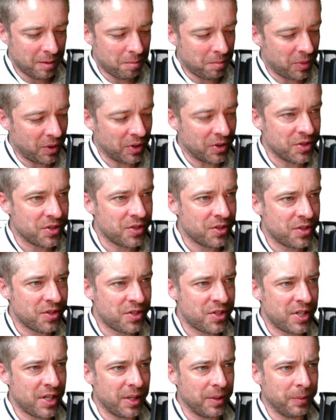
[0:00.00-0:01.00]
plus
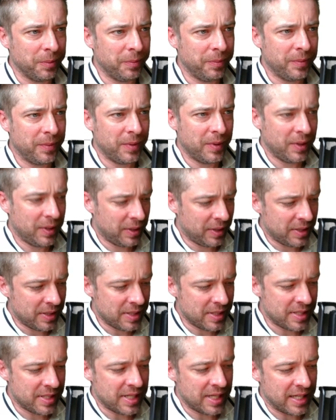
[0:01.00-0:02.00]
2.
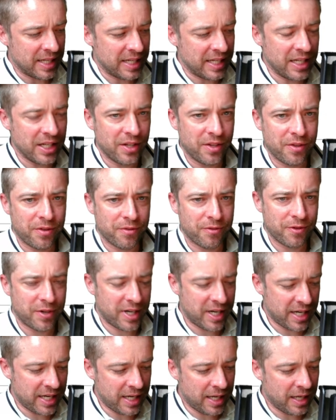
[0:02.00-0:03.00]
Day
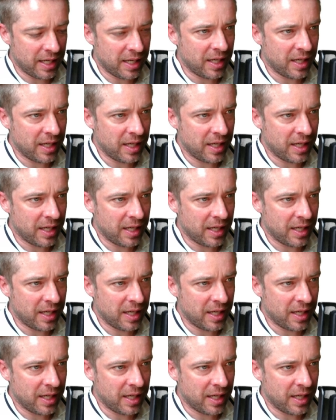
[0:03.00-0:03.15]
3